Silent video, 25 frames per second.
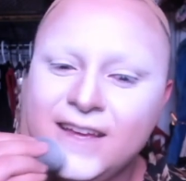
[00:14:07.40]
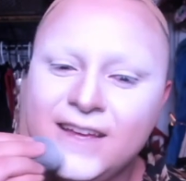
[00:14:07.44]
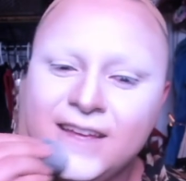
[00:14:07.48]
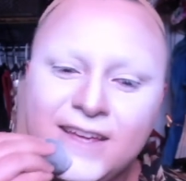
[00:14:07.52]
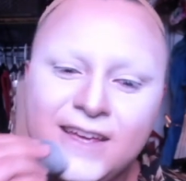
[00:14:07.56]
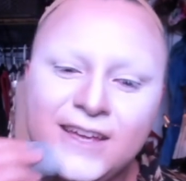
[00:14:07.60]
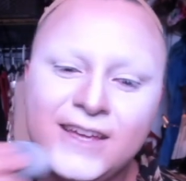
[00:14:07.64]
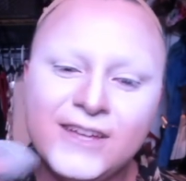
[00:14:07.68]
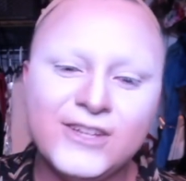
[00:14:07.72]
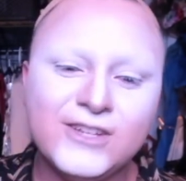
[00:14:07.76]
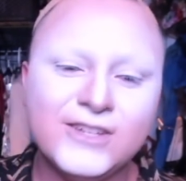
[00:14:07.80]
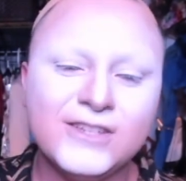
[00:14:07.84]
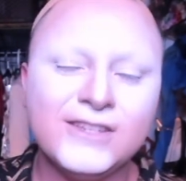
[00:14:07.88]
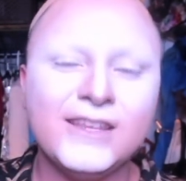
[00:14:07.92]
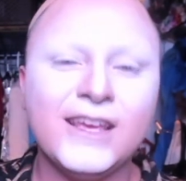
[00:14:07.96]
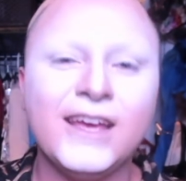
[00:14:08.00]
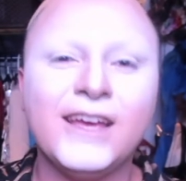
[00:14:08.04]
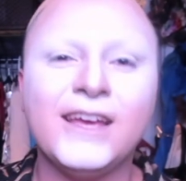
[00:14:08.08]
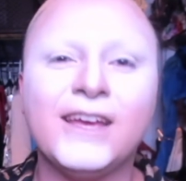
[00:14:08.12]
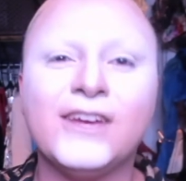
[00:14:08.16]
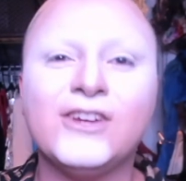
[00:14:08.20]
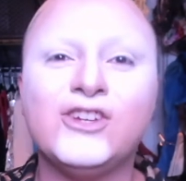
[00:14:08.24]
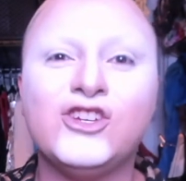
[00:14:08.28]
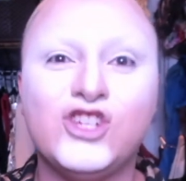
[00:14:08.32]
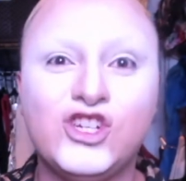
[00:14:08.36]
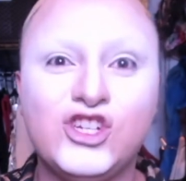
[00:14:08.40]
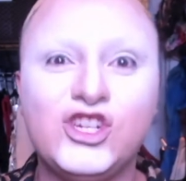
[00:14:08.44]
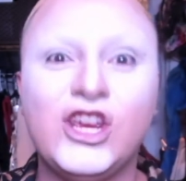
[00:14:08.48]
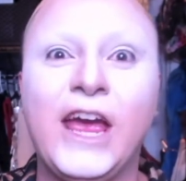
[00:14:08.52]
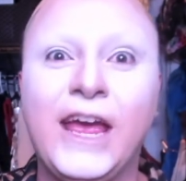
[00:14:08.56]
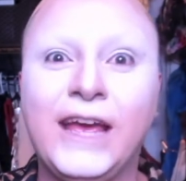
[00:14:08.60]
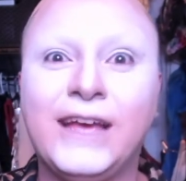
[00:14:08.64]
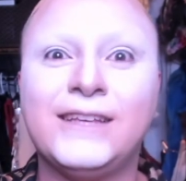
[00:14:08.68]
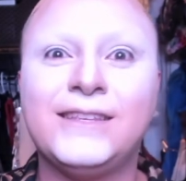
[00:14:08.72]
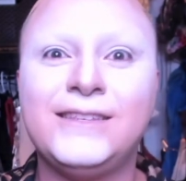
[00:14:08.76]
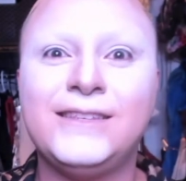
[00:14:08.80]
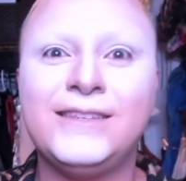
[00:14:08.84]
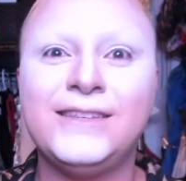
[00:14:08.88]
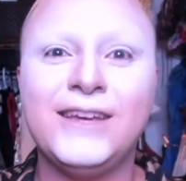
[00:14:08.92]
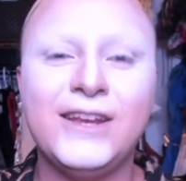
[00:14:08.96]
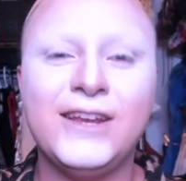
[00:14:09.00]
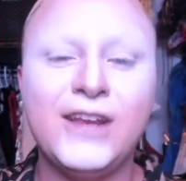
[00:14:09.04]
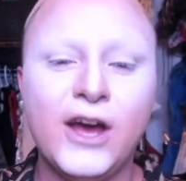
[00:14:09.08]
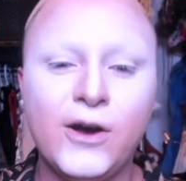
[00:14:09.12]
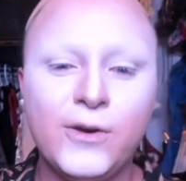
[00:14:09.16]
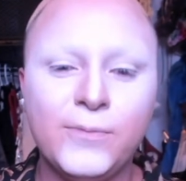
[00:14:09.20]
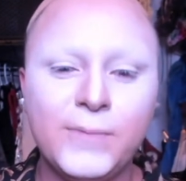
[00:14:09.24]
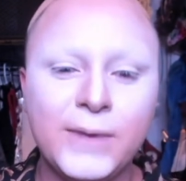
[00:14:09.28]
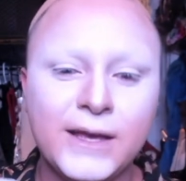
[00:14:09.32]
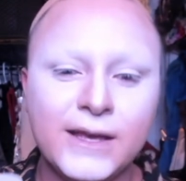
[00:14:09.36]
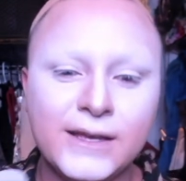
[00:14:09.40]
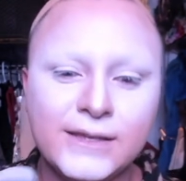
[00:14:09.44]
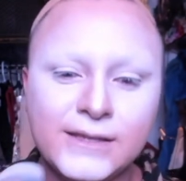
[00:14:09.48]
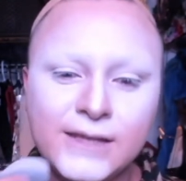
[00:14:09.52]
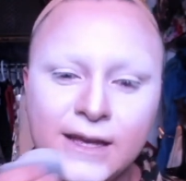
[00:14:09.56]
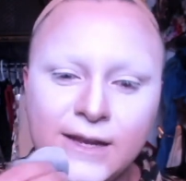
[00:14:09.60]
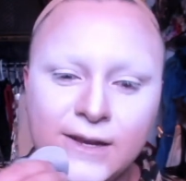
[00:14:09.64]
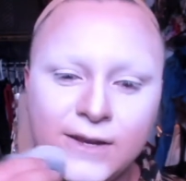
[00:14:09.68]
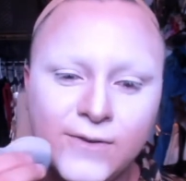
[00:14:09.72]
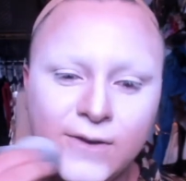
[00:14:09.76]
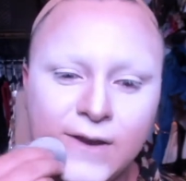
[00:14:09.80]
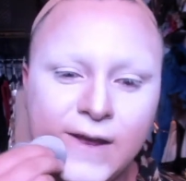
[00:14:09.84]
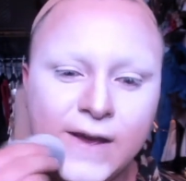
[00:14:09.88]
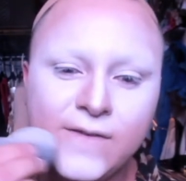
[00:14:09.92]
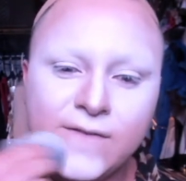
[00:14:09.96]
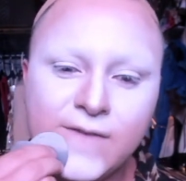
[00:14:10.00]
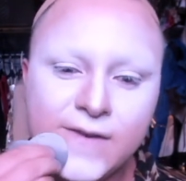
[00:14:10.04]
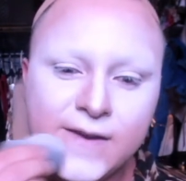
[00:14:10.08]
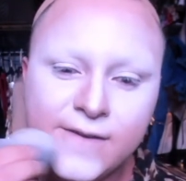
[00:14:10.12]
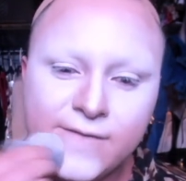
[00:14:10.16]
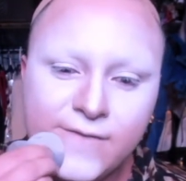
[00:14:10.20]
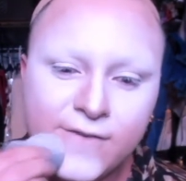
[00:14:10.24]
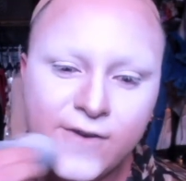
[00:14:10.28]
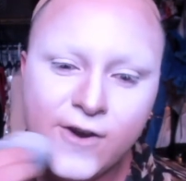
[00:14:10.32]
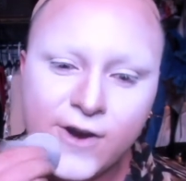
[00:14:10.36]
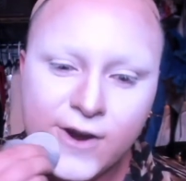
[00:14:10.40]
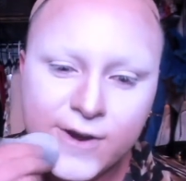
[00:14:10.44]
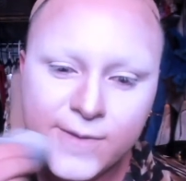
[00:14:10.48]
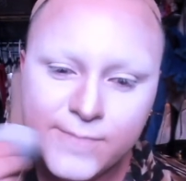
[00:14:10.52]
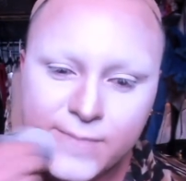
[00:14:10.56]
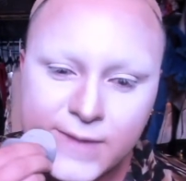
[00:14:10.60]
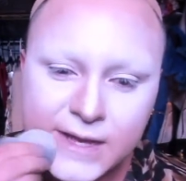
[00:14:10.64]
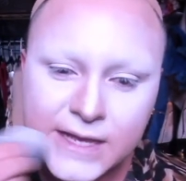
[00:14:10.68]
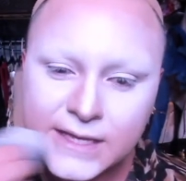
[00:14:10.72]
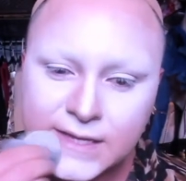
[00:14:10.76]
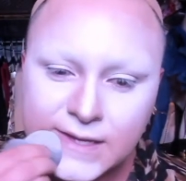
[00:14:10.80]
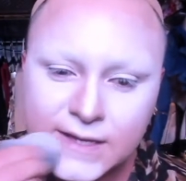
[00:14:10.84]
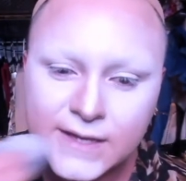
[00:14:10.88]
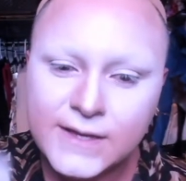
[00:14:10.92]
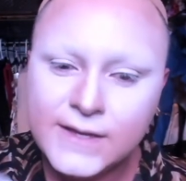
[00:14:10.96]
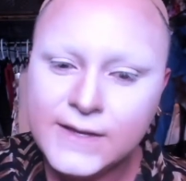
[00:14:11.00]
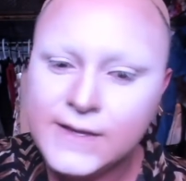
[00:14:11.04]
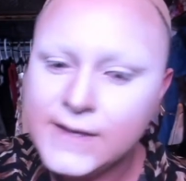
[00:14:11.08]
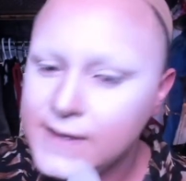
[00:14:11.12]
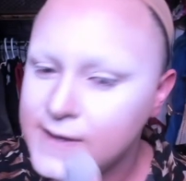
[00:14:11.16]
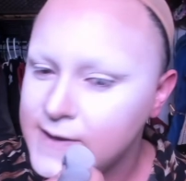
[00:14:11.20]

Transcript: it just like shakes, you know, because I don't have enough arm muscle.